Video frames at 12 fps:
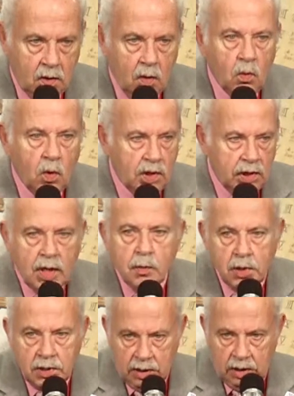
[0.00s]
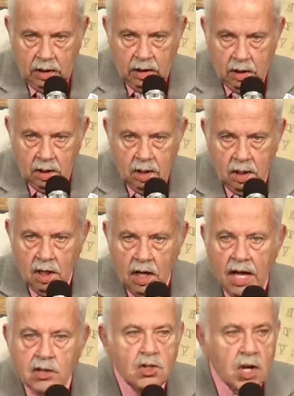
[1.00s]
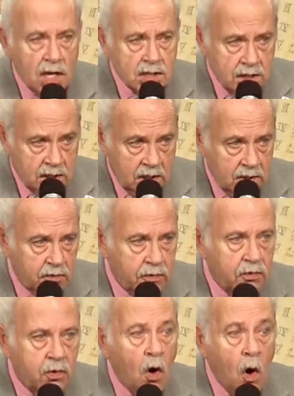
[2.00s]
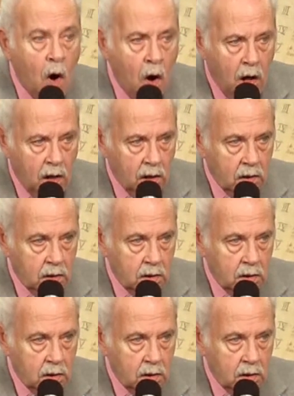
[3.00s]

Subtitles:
with liberty and justice for all.